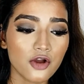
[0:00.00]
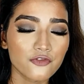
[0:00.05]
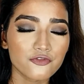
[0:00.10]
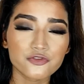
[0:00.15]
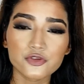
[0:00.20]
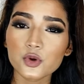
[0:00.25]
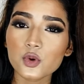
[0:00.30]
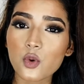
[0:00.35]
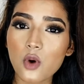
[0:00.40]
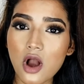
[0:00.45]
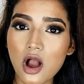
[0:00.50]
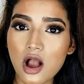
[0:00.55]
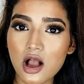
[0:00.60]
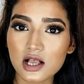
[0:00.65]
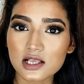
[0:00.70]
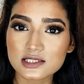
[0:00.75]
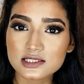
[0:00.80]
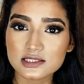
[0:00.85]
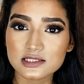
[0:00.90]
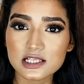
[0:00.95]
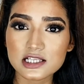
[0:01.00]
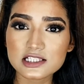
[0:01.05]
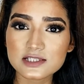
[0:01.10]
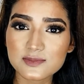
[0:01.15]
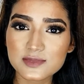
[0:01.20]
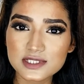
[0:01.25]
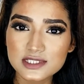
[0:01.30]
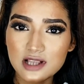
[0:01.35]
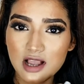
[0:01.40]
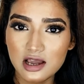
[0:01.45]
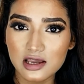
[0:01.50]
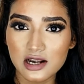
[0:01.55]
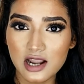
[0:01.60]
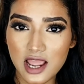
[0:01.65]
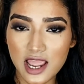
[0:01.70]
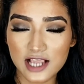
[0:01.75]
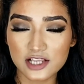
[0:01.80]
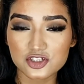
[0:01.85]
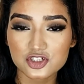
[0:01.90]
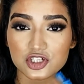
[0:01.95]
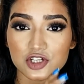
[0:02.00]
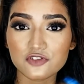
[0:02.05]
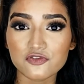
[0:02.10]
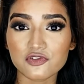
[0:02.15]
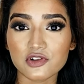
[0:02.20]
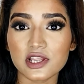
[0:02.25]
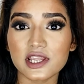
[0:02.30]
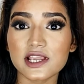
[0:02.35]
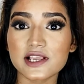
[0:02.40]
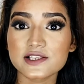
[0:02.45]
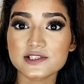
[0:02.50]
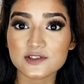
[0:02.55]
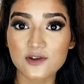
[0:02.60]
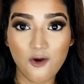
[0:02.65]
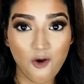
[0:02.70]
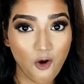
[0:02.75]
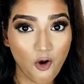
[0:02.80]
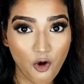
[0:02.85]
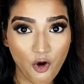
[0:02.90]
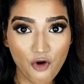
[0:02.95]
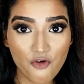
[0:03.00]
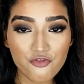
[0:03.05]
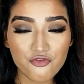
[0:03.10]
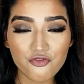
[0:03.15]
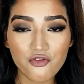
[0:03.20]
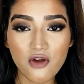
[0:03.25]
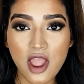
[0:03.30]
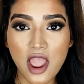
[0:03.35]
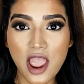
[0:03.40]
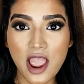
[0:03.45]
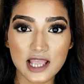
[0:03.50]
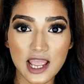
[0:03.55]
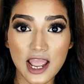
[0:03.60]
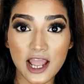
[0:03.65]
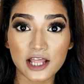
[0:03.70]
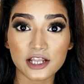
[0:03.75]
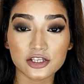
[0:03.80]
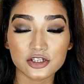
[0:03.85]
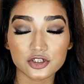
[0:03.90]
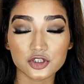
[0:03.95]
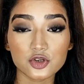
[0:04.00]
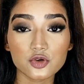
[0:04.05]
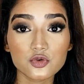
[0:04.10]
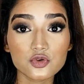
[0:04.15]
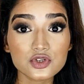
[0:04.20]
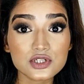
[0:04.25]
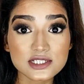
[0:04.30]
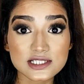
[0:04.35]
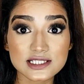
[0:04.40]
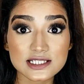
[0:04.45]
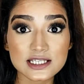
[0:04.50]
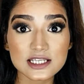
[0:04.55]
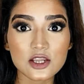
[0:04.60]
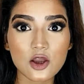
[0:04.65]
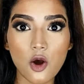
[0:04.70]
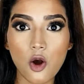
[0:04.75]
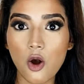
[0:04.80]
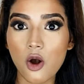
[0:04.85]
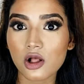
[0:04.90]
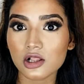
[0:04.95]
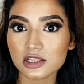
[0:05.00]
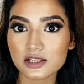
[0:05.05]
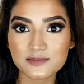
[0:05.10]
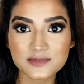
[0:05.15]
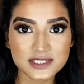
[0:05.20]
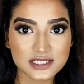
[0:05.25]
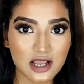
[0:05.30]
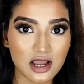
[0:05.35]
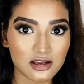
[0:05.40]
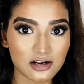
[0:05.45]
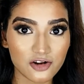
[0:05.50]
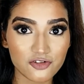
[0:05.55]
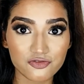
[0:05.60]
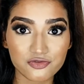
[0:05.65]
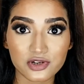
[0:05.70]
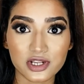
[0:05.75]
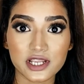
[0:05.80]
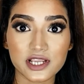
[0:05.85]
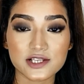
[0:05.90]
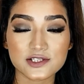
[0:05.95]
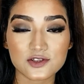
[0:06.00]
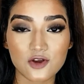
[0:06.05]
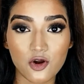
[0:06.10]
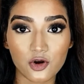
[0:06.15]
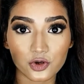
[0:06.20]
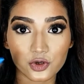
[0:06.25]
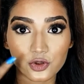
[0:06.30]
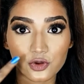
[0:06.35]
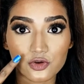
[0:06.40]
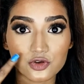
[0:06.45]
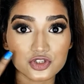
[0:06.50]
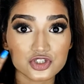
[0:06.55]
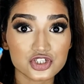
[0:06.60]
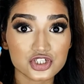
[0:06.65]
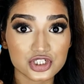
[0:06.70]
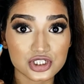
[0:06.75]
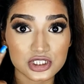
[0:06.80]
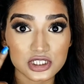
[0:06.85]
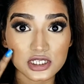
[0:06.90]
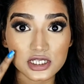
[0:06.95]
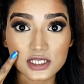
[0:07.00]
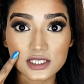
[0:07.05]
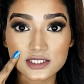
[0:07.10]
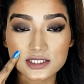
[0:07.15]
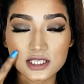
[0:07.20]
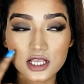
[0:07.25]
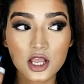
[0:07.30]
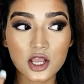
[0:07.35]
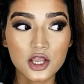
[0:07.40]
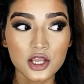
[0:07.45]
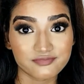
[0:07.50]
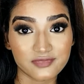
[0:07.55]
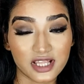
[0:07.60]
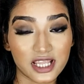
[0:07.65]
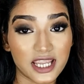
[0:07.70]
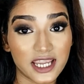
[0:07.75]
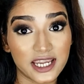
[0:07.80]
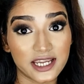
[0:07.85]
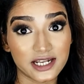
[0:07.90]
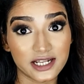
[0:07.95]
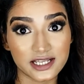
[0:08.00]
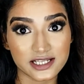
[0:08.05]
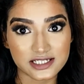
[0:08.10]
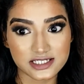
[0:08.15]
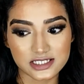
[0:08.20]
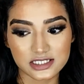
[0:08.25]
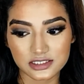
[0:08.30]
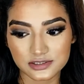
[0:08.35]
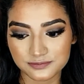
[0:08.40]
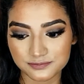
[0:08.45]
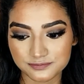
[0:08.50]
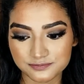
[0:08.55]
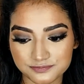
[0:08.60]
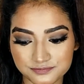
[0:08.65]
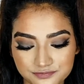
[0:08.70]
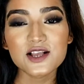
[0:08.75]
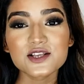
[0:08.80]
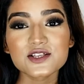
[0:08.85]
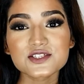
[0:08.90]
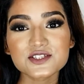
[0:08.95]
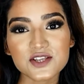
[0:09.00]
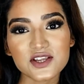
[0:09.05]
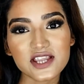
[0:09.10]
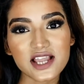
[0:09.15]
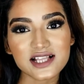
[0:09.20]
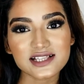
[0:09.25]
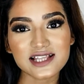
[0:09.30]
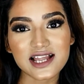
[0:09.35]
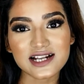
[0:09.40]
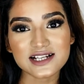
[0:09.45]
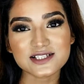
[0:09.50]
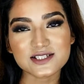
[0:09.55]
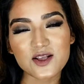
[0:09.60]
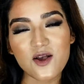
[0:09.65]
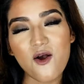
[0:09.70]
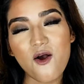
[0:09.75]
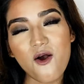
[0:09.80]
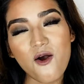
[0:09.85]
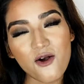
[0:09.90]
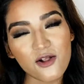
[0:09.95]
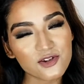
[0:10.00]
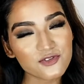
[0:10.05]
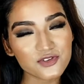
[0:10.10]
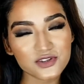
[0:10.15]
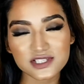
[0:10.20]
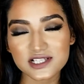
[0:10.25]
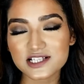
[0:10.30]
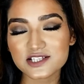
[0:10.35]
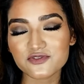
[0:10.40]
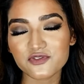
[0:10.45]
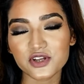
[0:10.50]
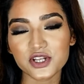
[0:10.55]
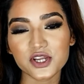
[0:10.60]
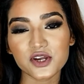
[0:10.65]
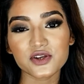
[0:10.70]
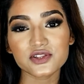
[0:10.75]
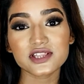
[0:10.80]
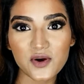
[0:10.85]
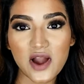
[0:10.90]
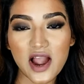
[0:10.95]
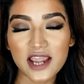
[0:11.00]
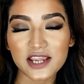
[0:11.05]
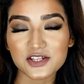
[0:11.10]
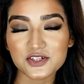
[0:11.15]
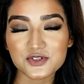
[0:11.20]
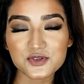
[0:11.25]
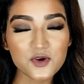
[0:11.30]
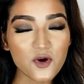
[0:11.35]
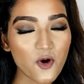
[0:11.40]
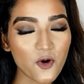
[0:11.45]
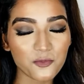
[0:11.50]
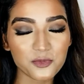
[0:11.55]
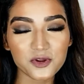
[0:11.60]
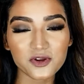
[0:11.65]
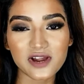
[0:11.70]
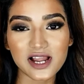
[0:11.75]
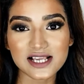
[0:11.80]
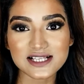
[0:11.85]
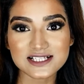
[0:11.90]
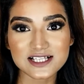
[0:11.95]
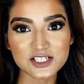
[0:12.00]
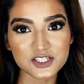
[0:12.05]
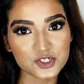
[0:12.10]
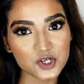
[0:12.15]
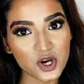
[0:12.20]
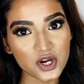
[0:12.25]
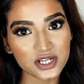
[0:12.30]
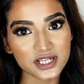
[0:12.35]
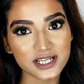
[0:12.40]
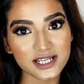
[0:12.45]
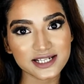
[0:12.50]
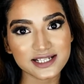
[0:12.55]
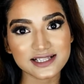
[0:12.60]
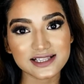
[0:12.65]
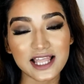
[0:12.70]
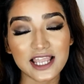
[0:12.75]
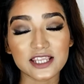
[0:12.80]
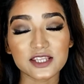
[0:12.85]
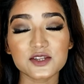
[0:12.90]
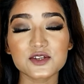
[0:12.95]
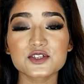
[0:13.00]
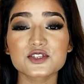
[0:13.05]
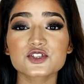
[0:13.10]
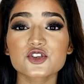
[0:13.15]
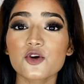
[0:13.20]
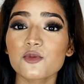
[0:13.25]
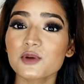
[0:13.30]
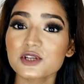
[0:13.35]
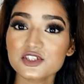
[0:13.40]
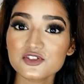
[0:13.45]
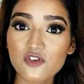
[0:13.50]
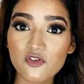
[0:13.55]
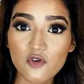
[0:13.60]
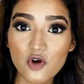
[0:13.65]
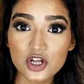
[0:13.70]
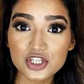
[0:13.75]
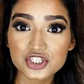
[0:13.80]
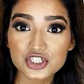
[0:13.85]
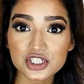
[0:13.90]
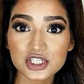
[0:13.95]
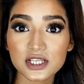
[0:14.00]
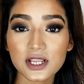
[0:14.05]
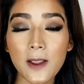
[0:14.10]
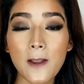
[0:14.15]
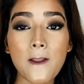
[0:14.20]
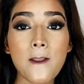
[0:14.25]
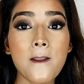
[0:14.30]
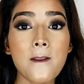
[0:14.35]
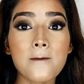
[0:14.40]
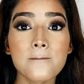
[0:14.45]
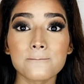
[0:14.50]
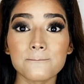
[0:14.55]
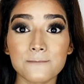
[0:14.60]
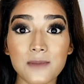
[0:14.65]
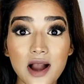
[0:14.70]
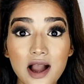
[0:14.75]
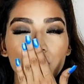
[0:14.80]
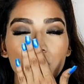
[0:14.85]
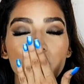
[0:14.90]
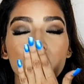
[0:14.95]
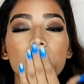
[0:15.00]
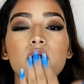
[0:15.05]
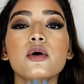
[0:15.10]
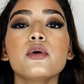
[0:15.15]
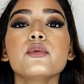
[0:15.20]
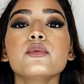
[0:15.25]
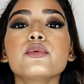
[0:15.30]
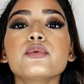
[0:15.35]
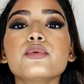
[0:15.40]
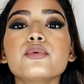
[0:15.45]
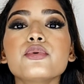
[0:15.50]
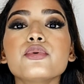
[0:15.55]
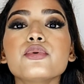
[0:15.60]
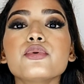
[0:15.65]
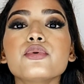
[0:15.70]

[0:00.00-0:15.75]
few hours, this mascara actually flakes off and you could see all the mascara flakes onto your cheeks. Hate it. So yeah, that's all for this video. I do hope you guys enjoyed it. Thank you so much for watching. Bye.